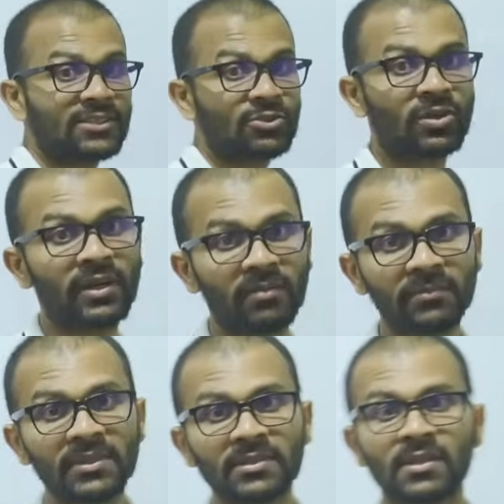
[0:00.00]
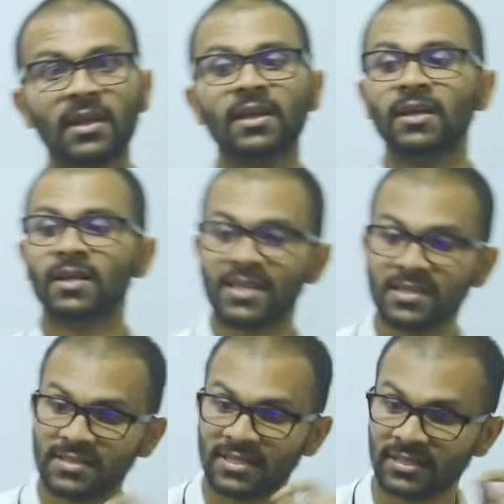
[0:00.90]
numbers is
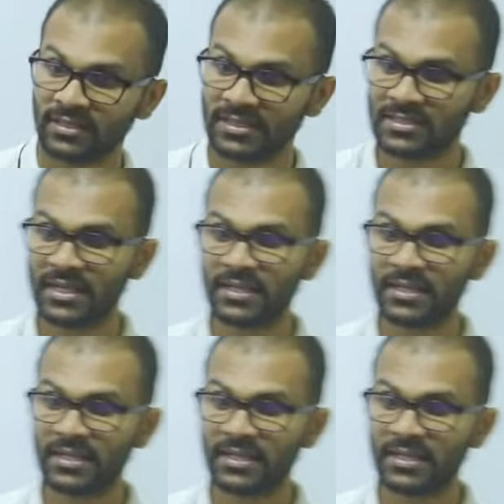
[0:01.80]
in the set